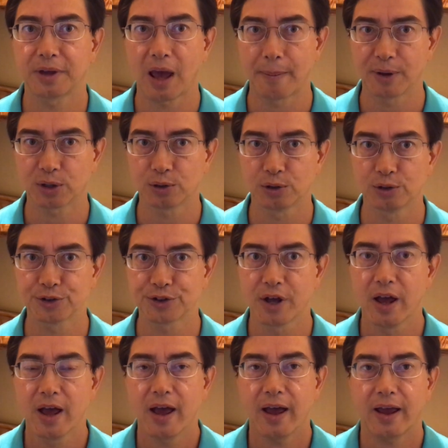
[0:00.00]
chemicals
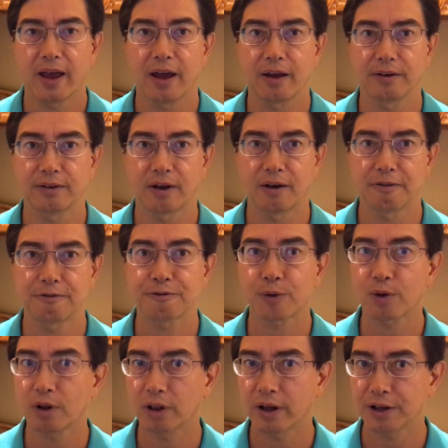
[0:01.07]
and
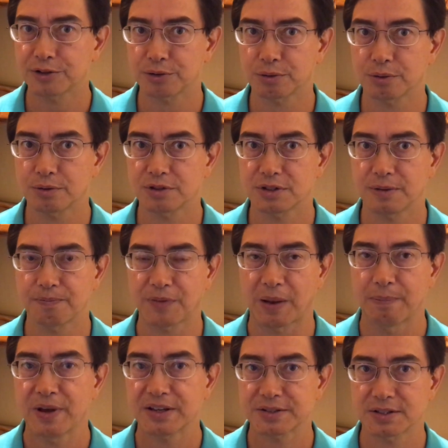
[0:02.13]
fertilizers
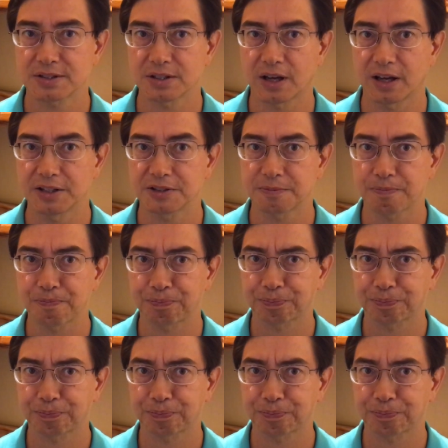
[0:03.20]
and pesticides,